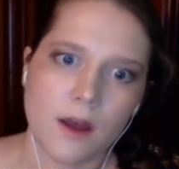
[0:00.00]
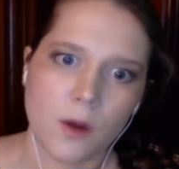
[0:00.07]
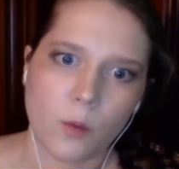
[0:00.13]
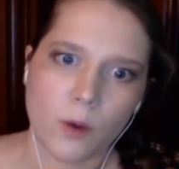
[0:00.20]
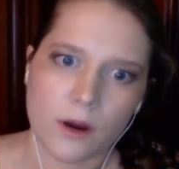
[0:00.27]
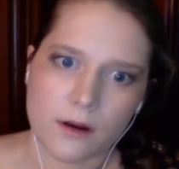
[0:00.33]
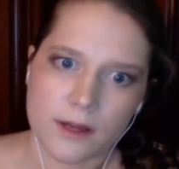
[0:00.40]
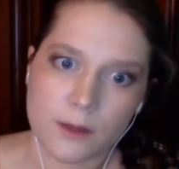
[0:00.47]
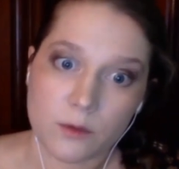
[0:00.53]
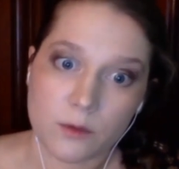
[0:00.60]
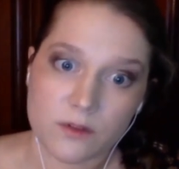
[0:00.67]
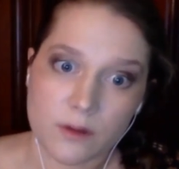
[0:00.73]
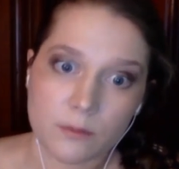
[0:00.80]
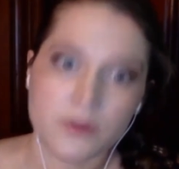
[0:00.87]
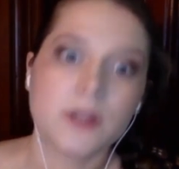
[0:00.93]
where he was
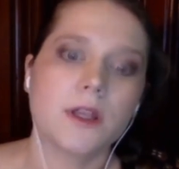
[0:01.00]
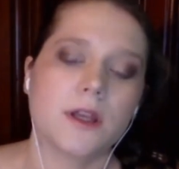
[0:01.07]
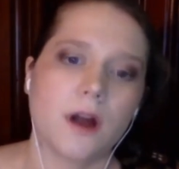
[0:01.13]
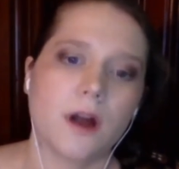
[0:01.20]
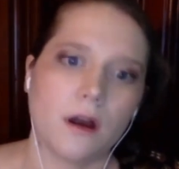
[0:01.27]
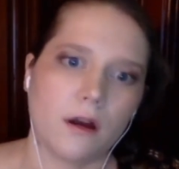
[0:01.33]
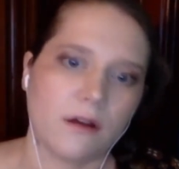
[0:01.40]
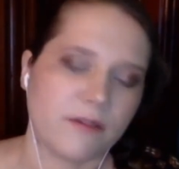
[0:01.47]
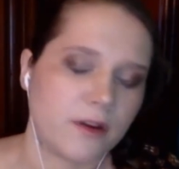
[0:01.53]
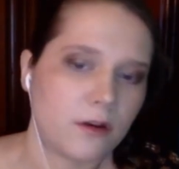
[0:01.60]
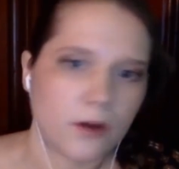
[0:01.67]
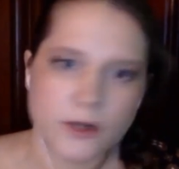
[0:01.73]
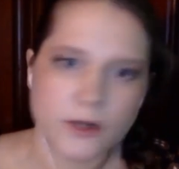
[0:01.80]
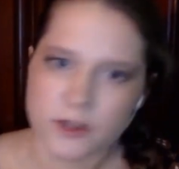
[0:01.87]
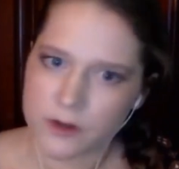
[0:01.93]
completely cut off and
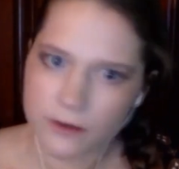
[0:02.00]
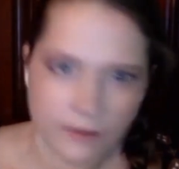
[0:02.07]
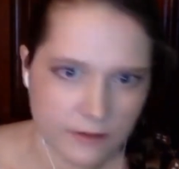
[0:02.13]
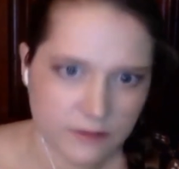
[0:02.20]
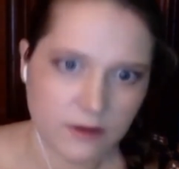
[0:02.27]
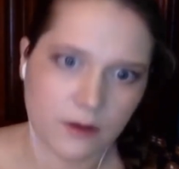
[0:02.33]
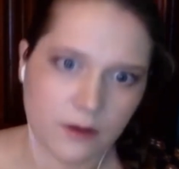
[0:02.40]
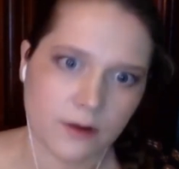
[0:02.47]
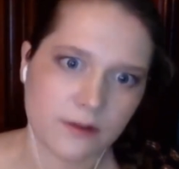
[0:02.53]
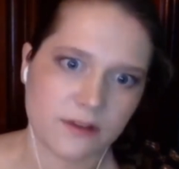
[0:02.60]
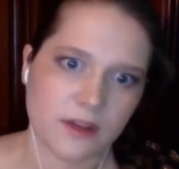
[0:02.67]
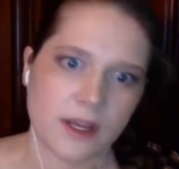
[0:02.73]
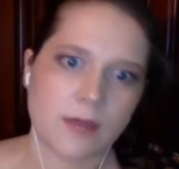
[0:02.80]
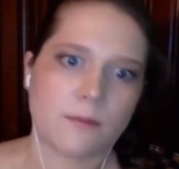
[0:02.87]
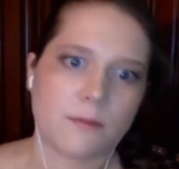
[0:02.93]
no journalists could go
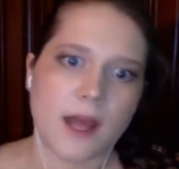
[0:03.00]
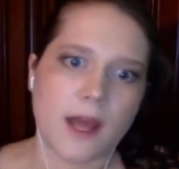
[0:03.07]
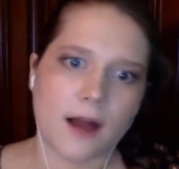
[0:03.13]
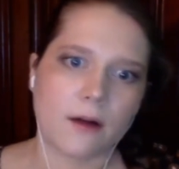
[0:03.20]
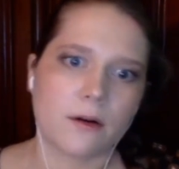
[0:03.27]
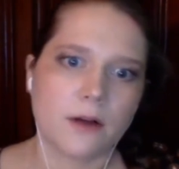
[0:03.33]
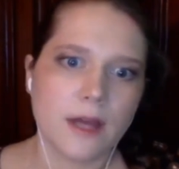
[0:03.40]
see him, now